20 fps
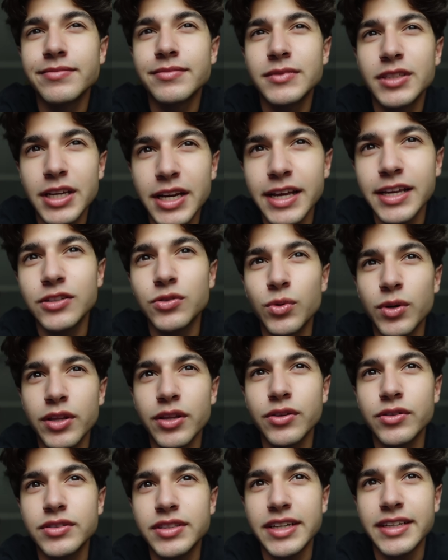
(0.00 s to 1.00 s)
Today is one of
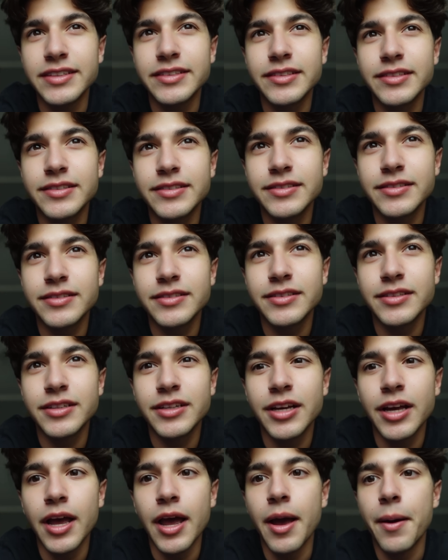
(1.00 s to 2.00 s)
those days.
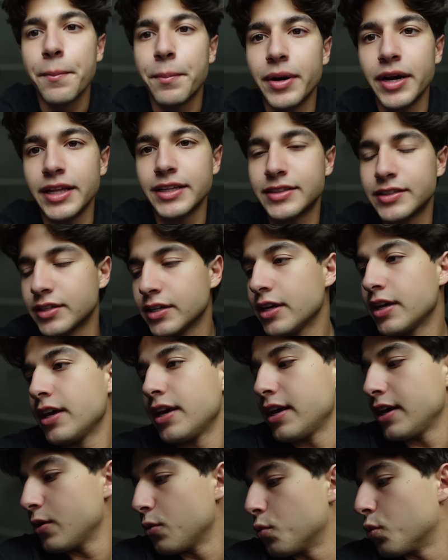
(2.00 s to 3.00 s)
But it's
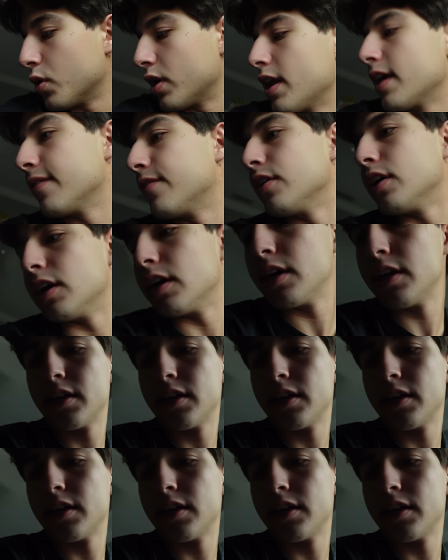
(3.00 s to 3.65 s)
whatever.